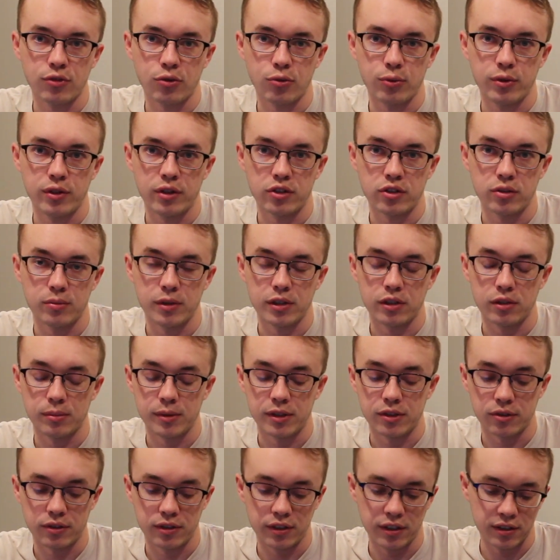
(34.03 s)
to three hundred
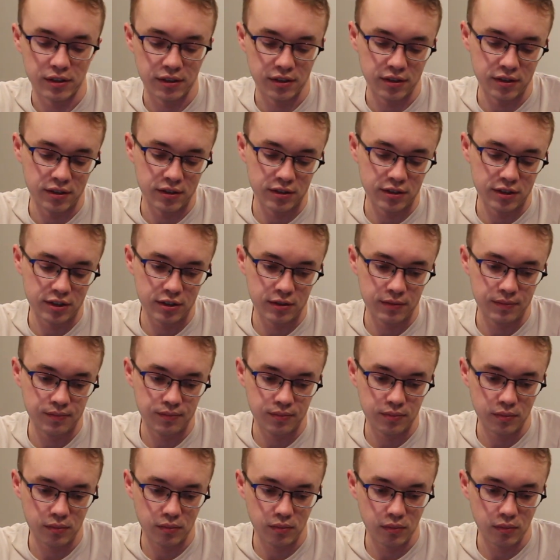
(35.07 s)
millimeter kit lens.